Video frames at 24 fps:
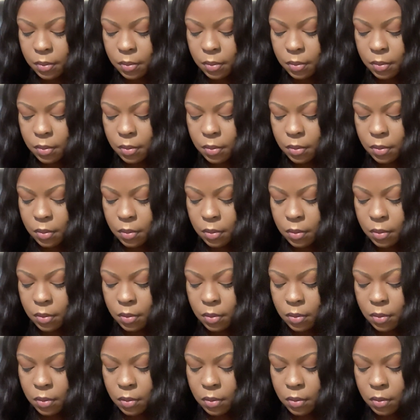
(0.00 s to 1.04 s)

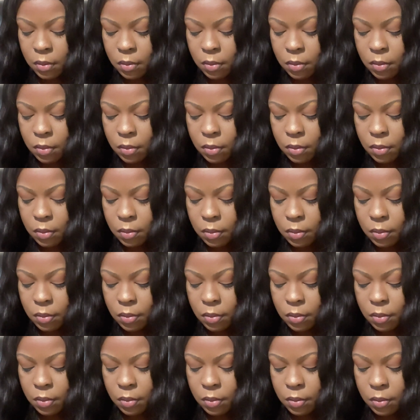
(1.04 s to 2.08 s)

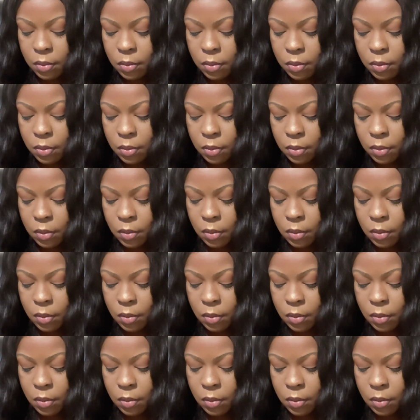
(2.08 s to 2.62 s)
(silence)